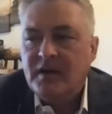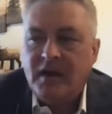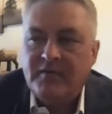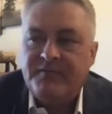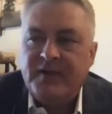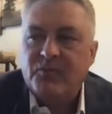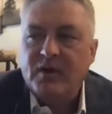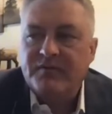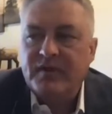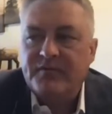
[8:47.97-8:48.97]

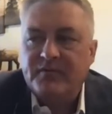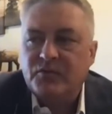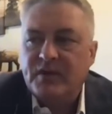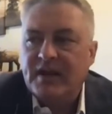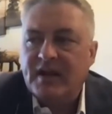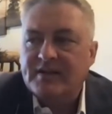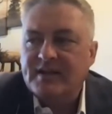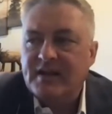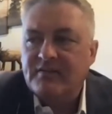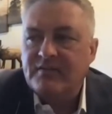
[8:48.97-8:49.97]
February 5th of
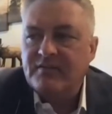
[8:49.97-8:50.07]
2019,